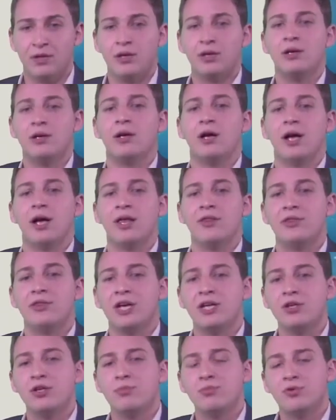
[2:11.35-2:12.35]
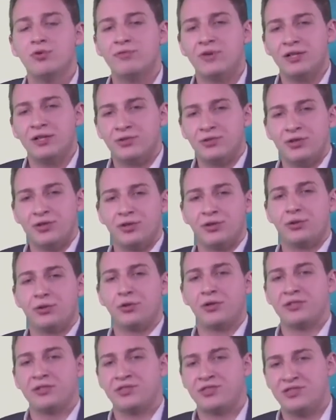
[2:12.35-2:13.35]
And then you move on to the third
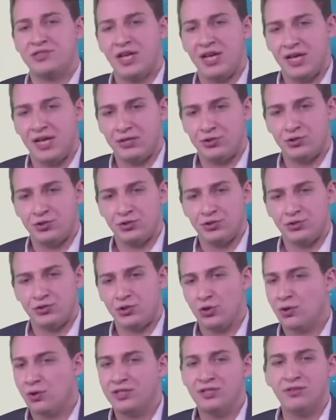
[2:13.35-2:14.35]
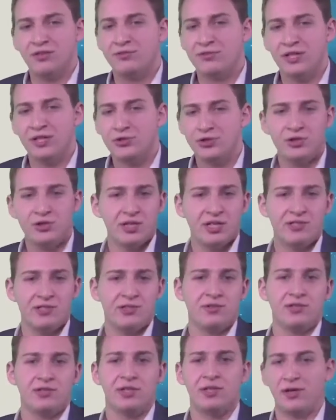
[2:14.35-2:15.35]
stage. So an invention isn't
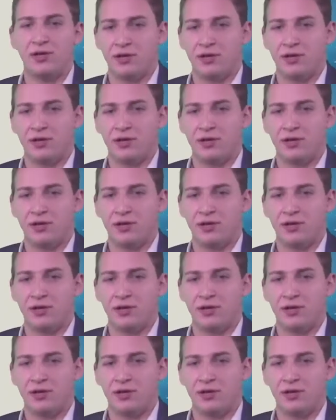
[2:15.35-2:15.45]
enough.